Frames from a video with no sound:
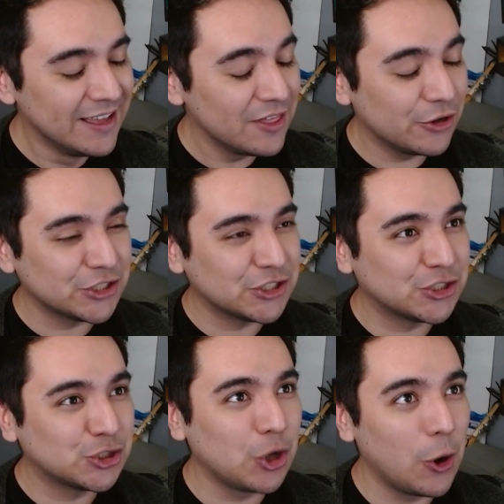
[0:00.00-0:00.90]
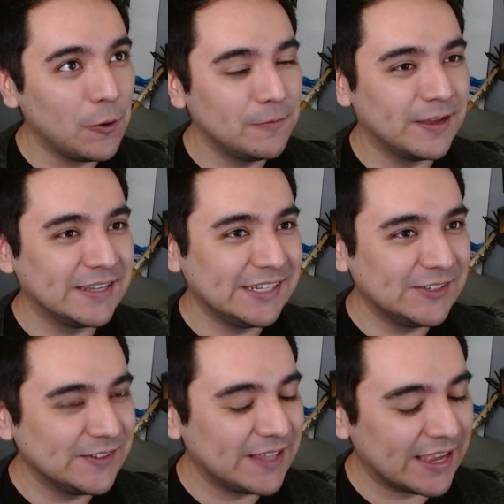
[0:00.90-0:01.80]
There's so many,
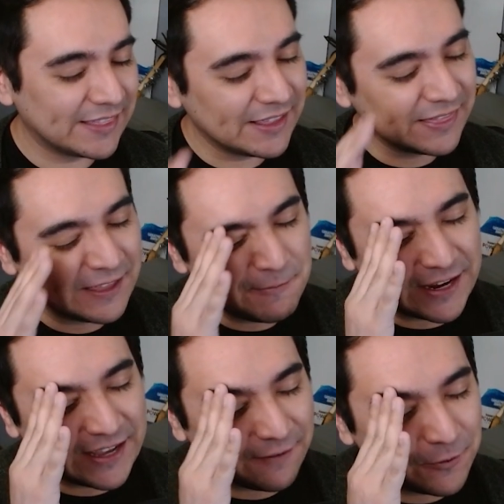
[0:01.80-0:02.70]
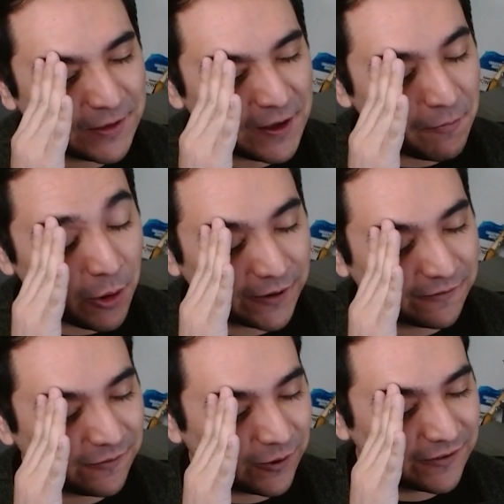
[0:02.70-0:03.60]
dude. I think there might have to be a part
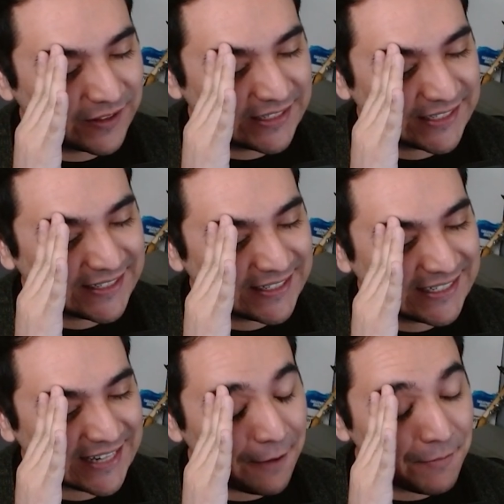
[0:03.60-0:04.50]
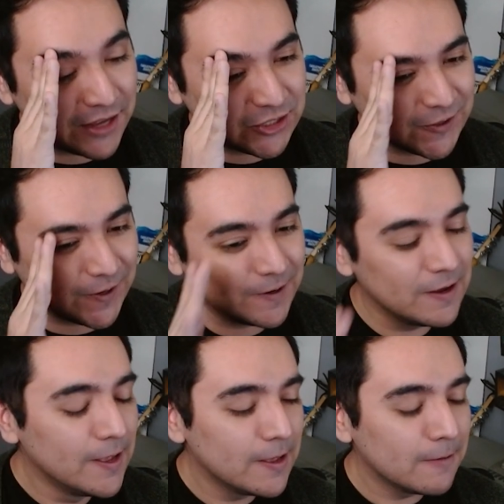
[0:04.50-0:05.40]
4 for this series. I'm not sure.
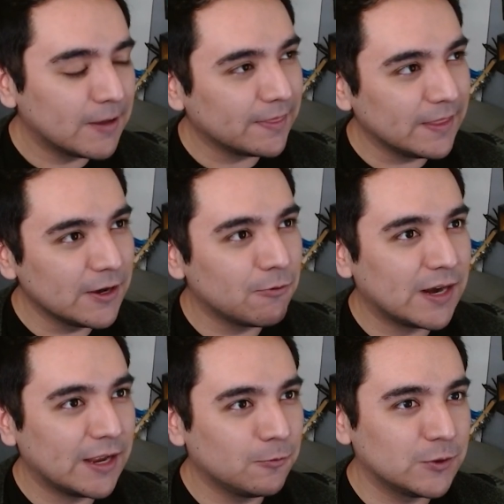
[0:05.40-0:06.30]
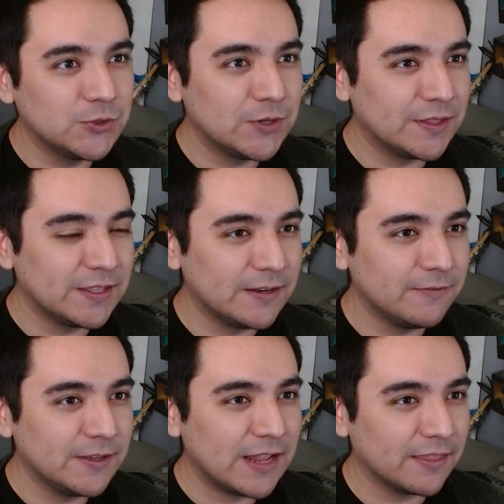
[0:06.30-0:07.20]
But I think what I will do at the end of
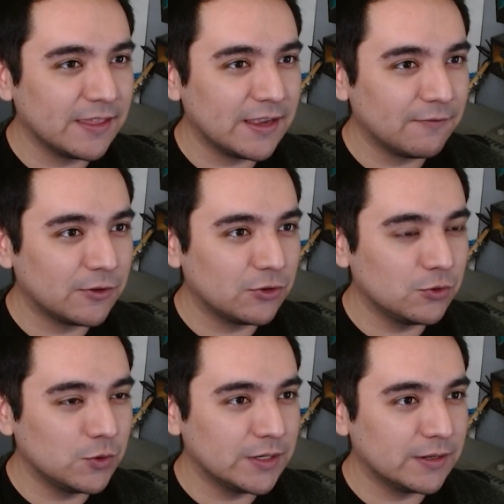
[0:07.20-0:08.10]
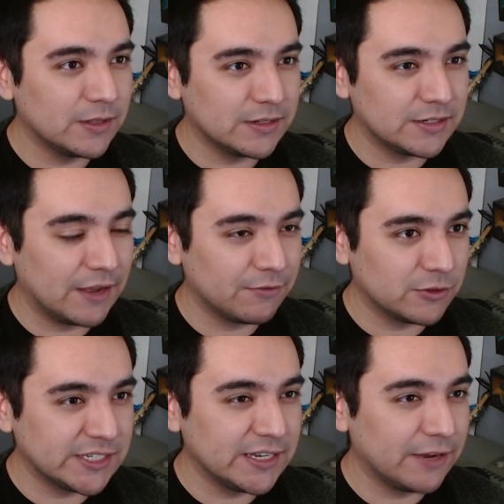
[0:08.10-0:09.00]
it, I think after
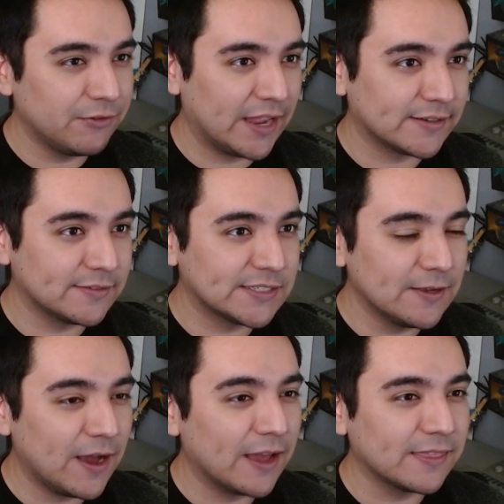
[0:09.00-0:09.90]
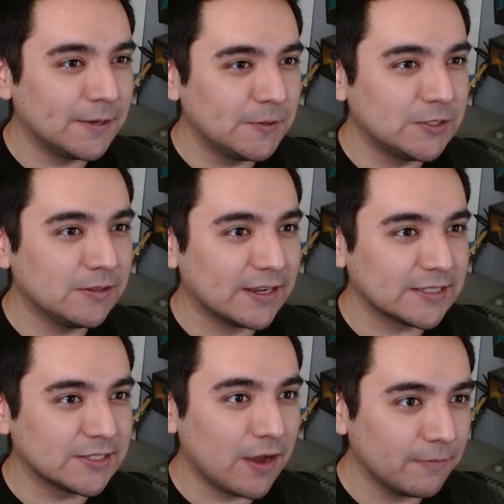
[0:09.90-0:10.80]
seeing every active skill, I think I'm gonna do like a
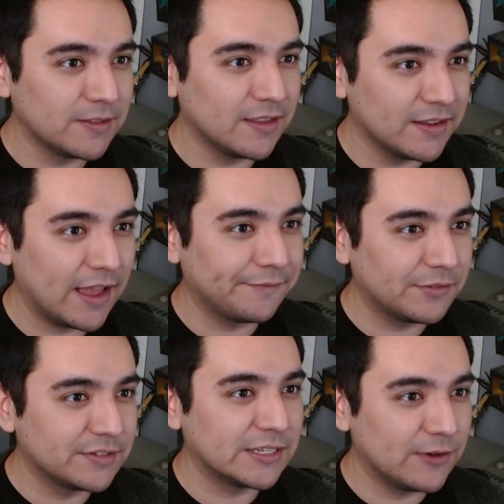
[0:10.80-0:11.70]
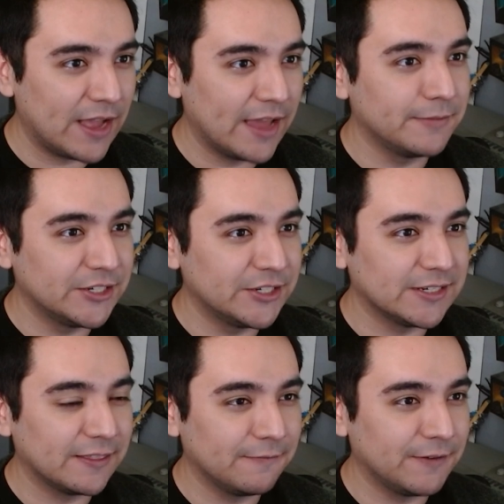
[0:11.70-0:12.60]
top 10 active skill animation
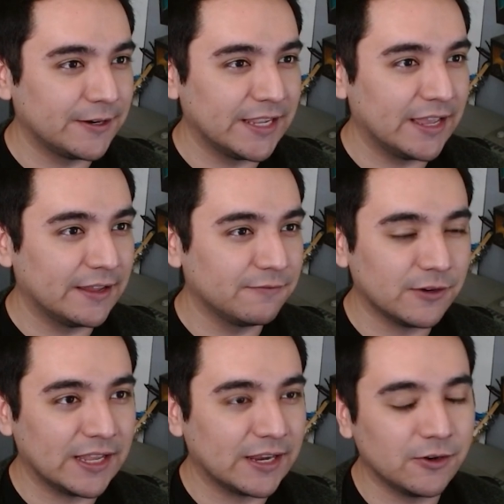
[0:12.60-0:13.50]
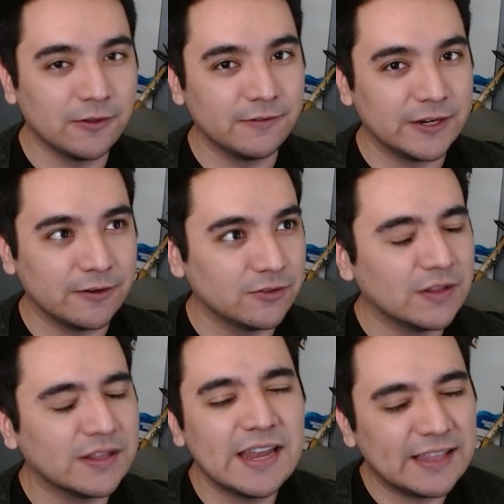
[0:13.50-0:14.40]
at the very end for like another video
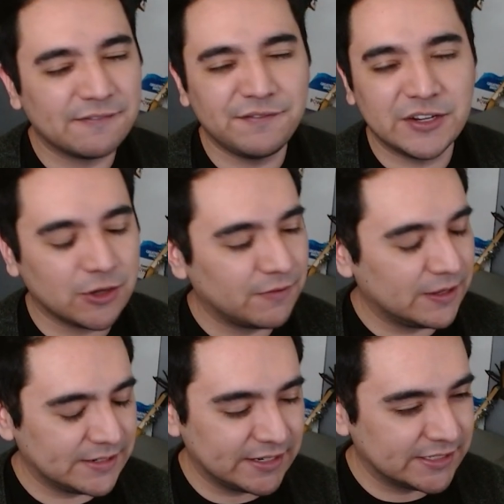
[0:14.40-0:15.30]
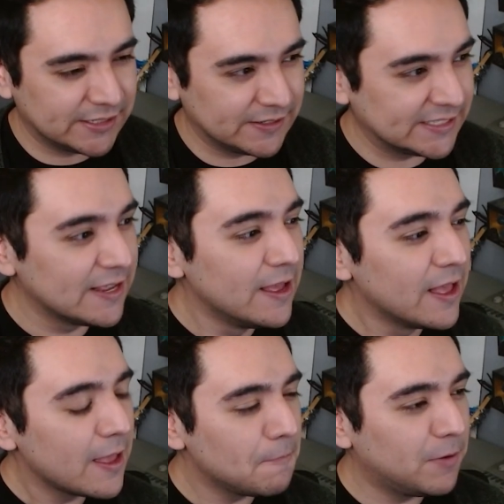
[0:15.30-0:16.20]
to kind of like finish off the entire series.
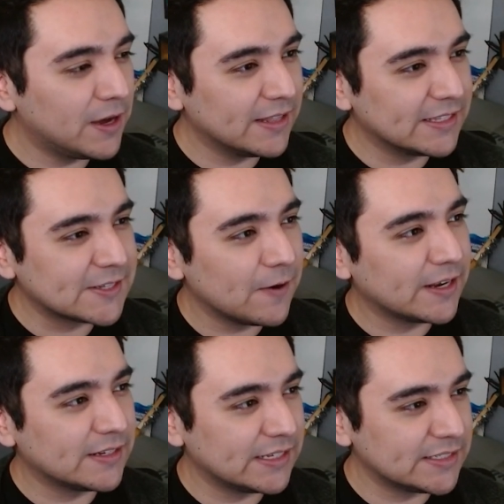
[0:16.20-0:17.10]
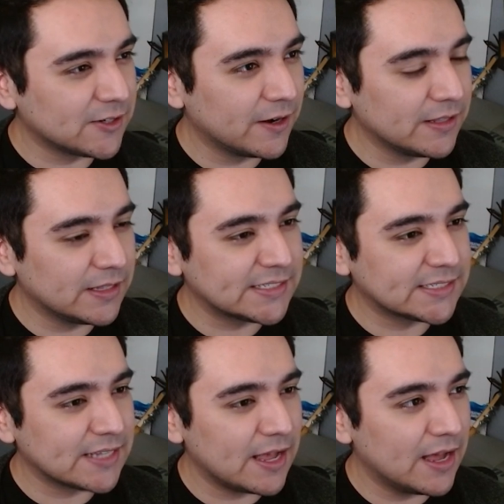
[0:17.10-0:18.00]
But let's go ahead and get started.
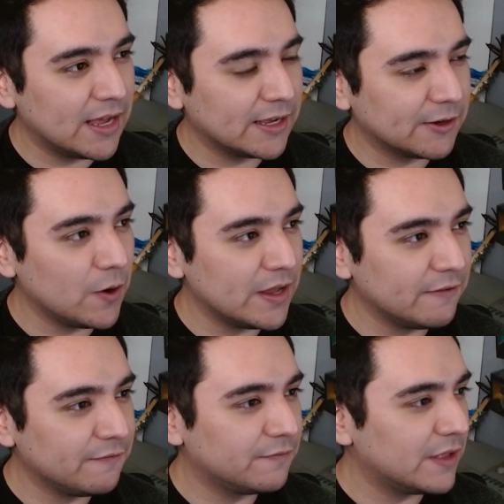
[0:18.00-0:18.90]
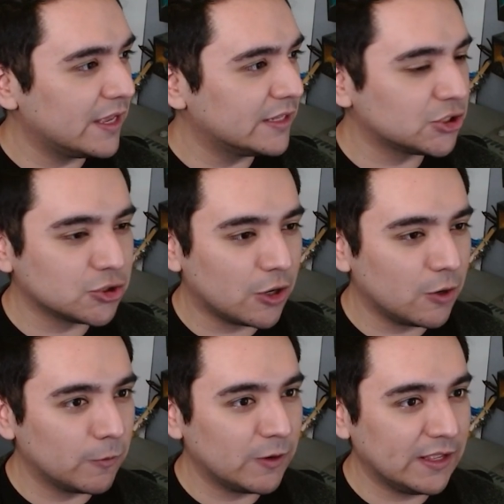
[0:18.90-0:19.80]
Let's go ahead and start
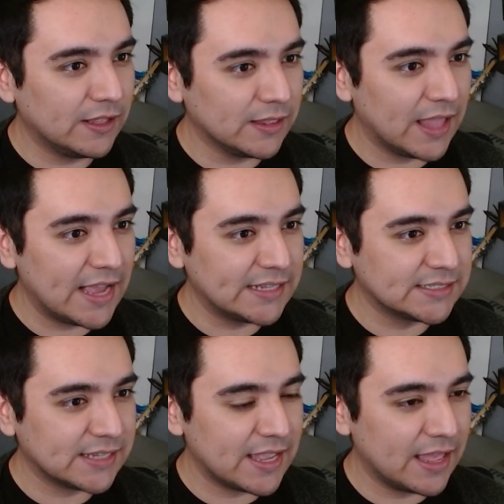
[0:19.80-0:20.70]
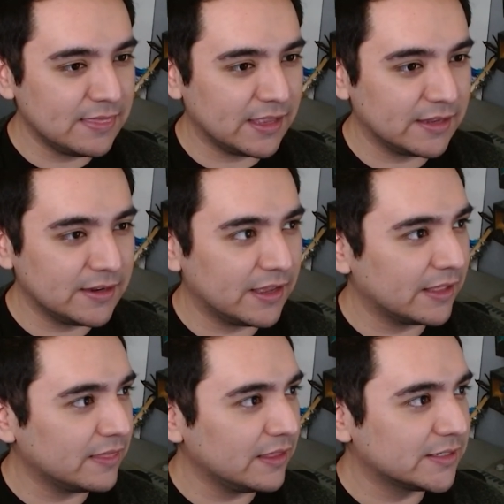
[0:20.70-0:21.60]
where we last ended, and
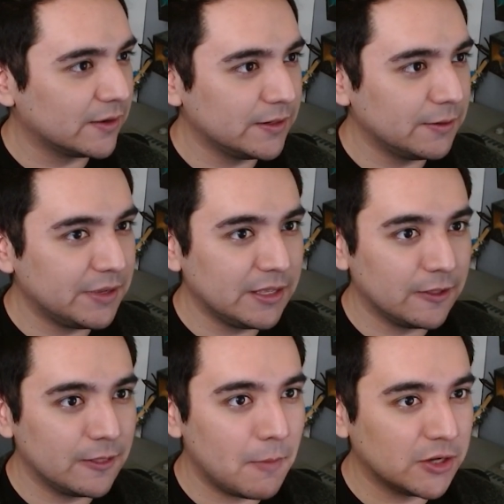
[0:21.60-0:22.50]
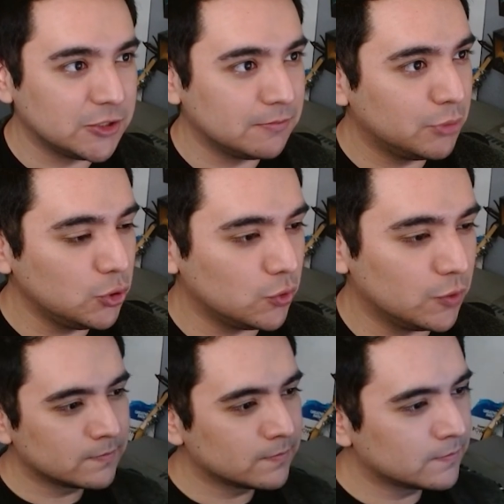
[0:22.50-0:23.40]
I think it's going to be the Majin Buu.
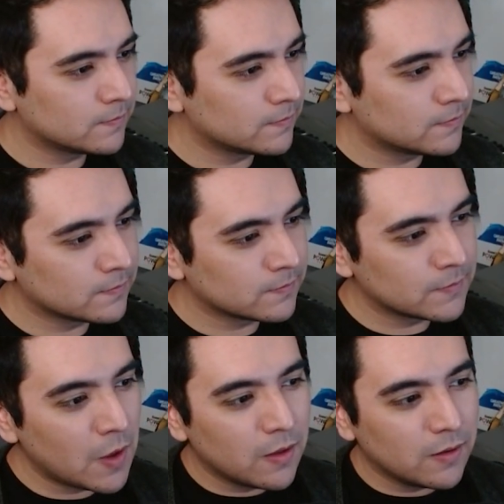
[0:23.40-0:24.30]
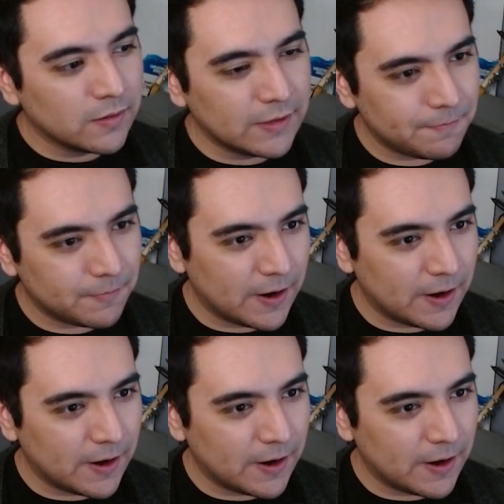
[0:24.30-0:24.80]
Yep.